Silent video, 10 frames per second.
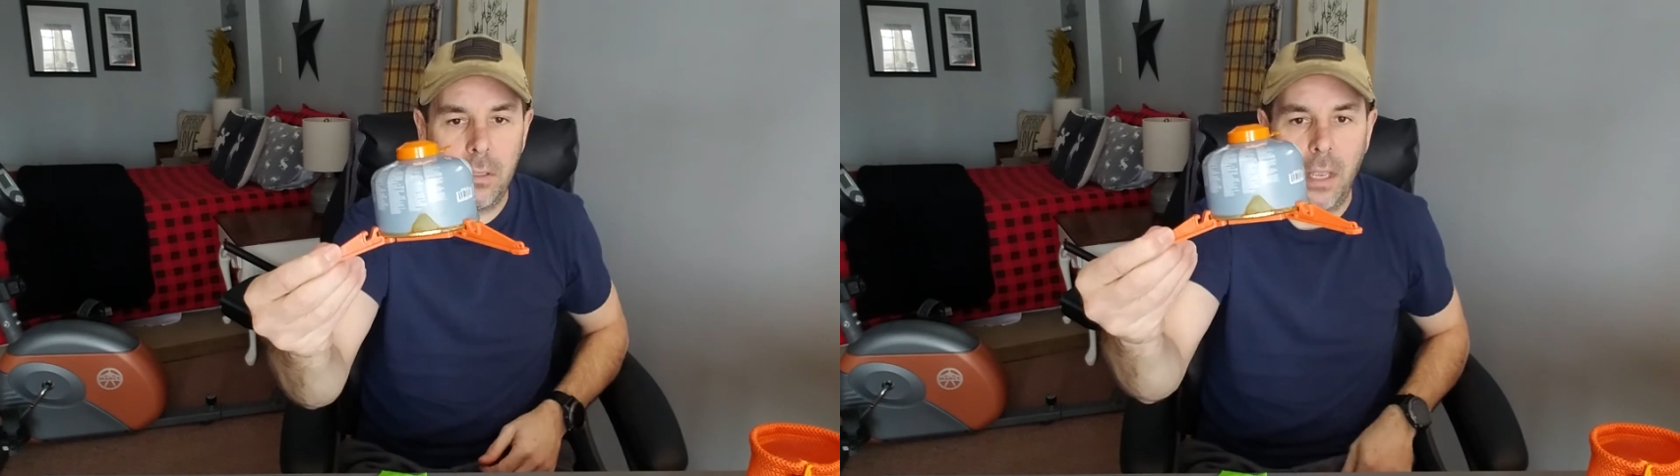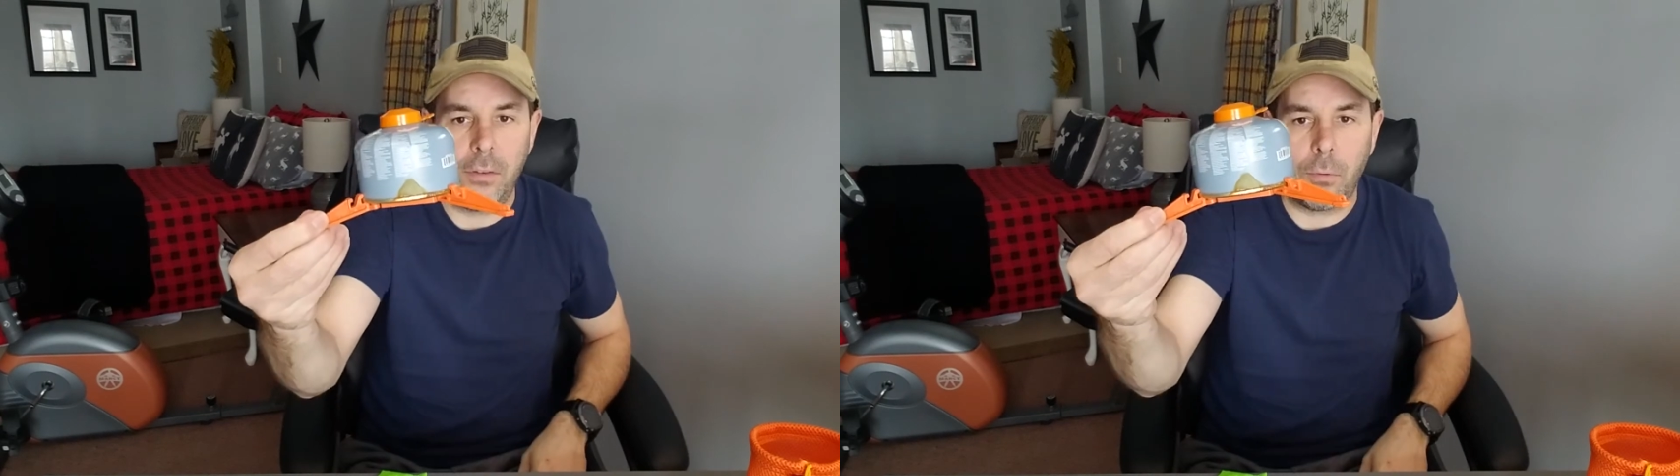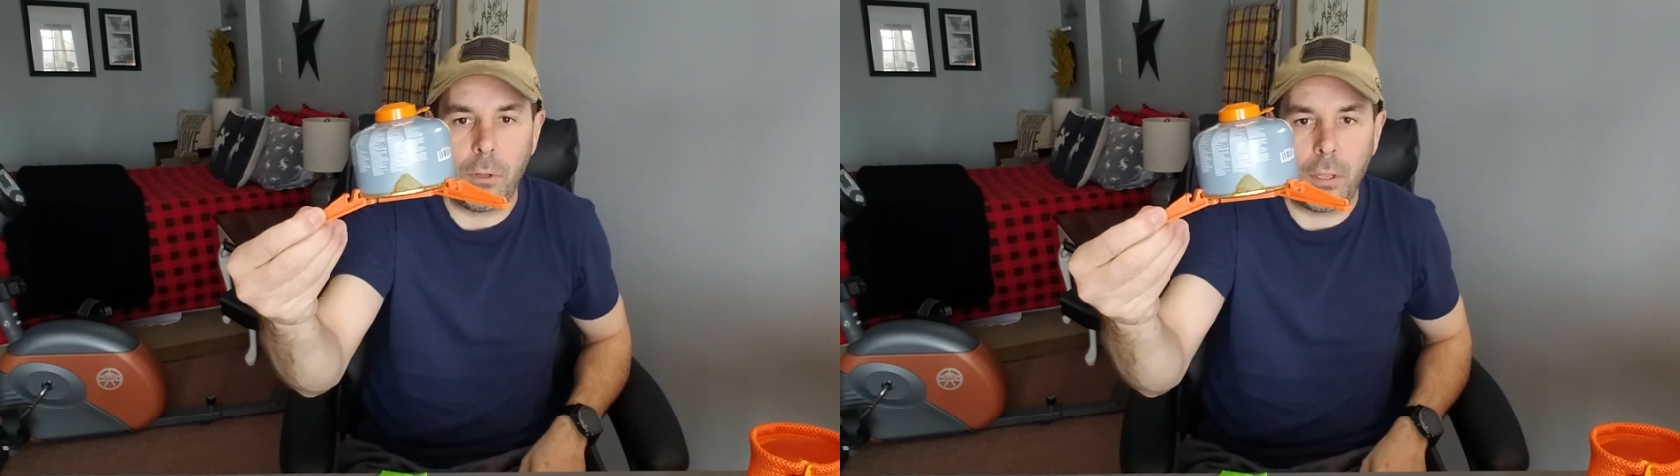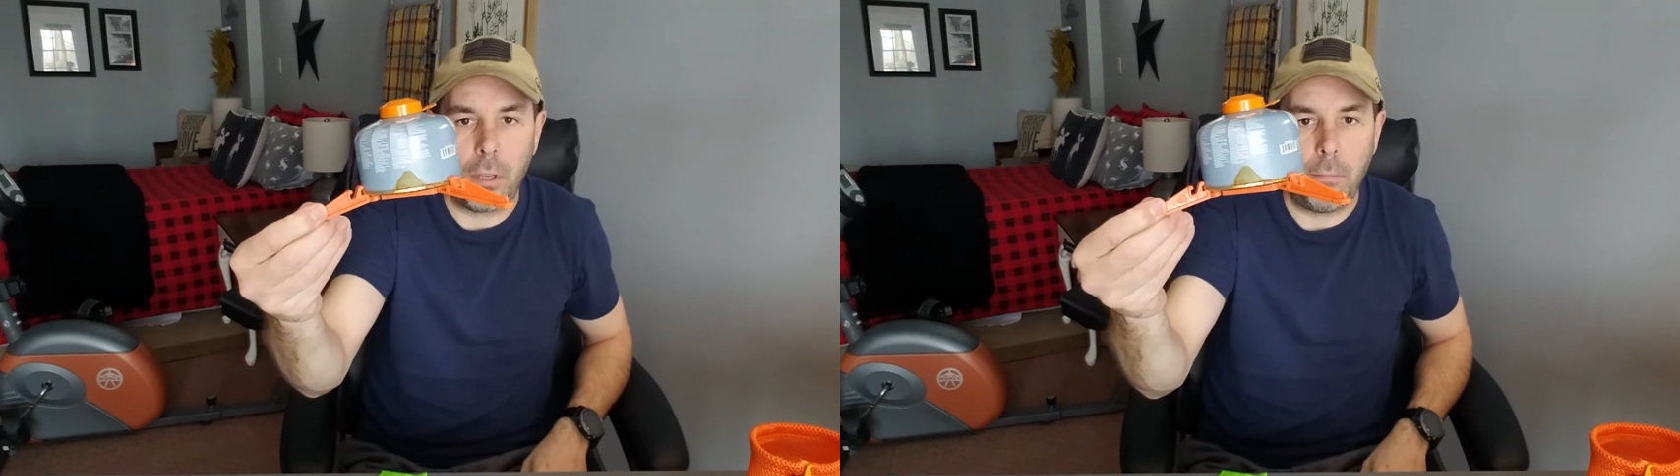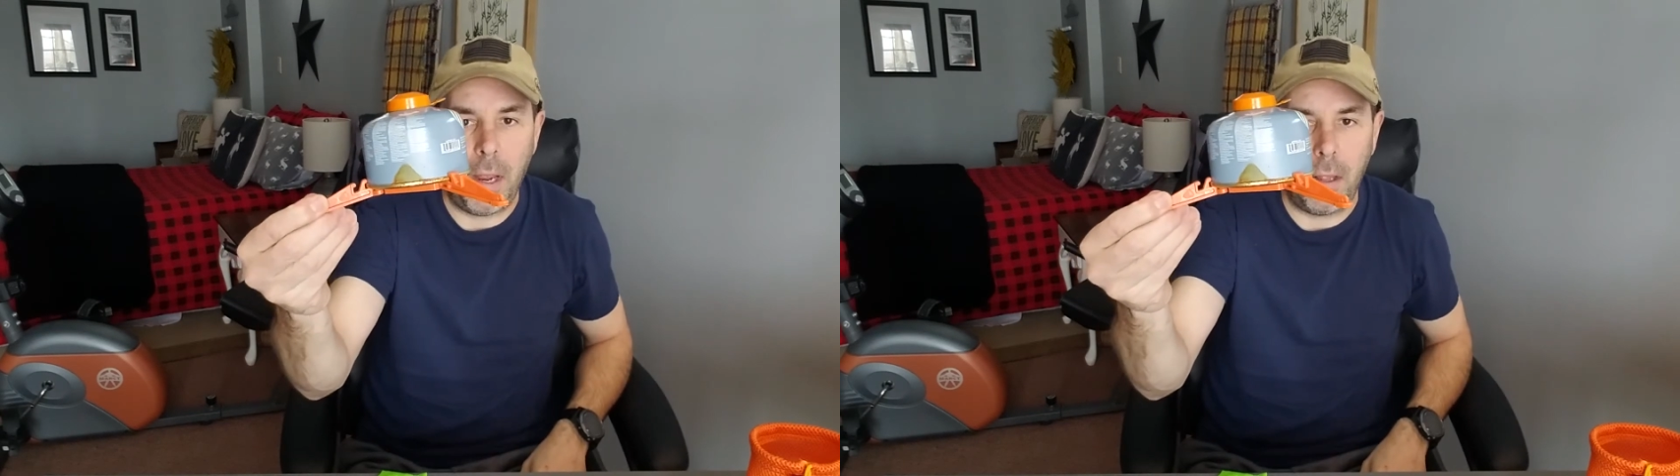gives you really
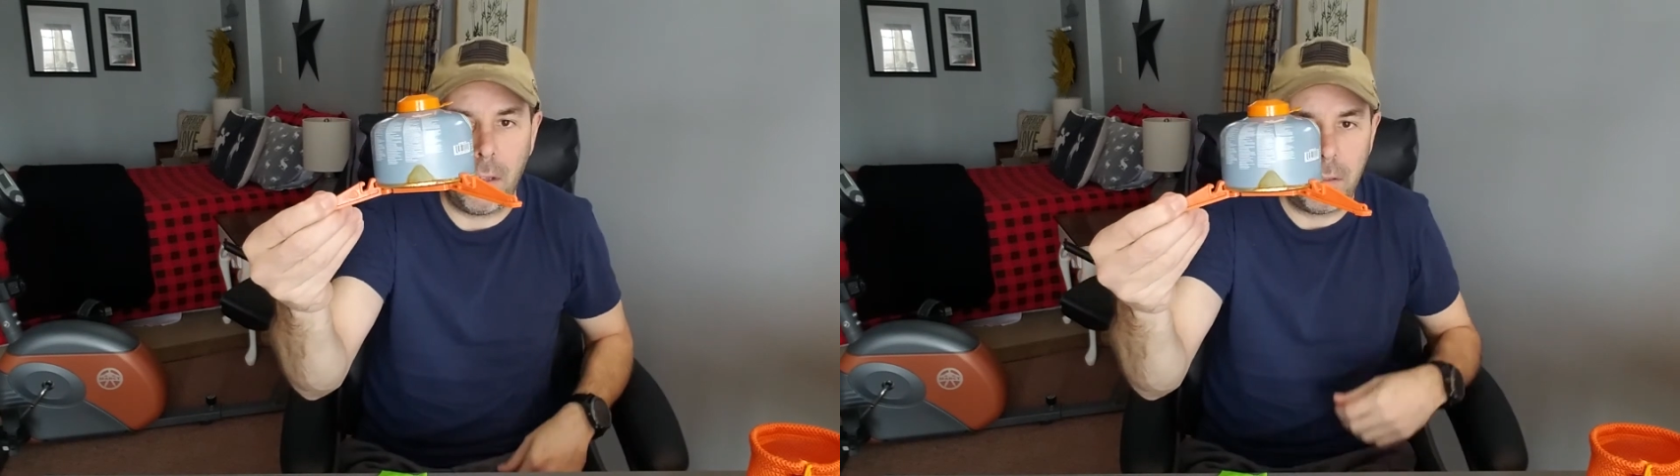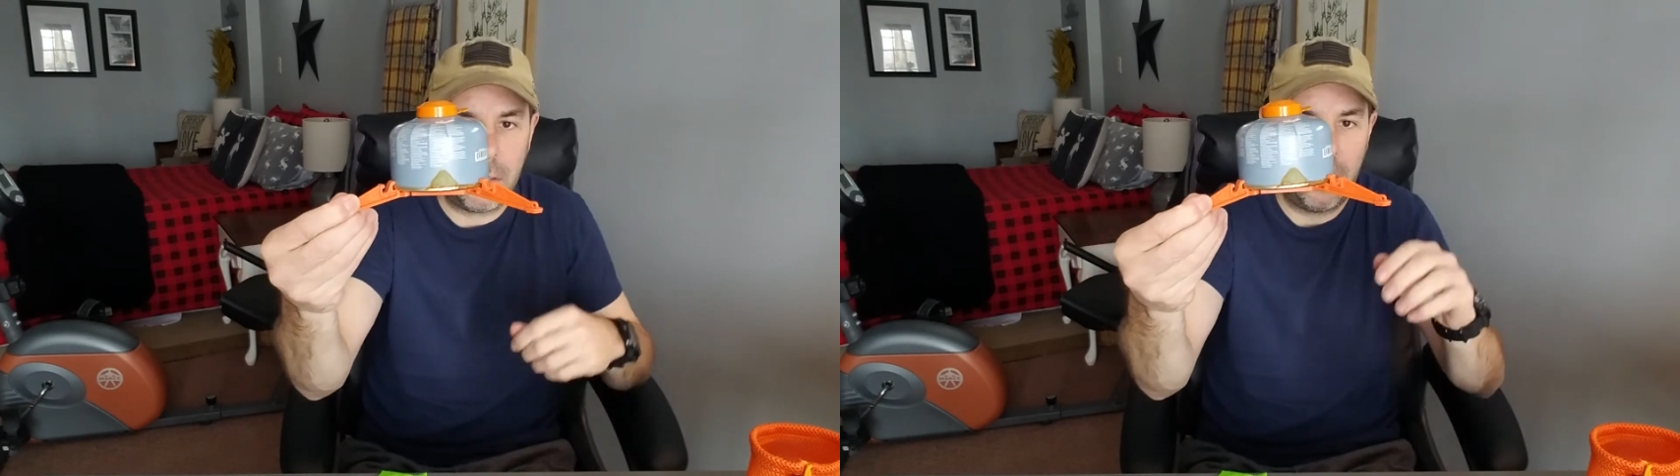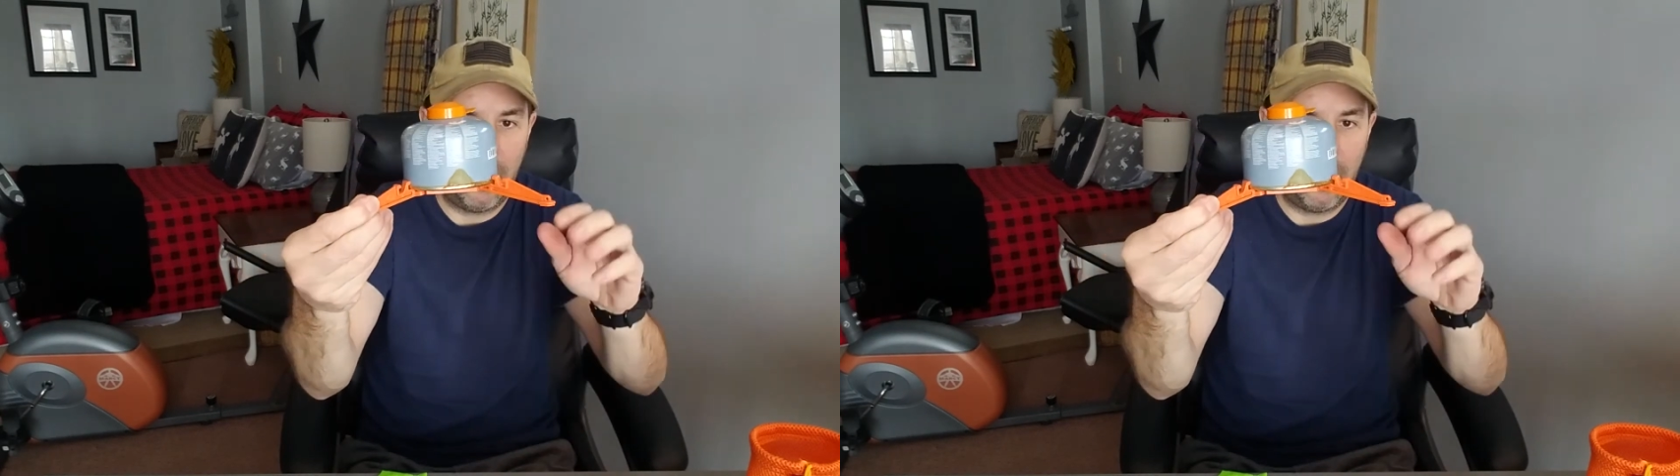good balance.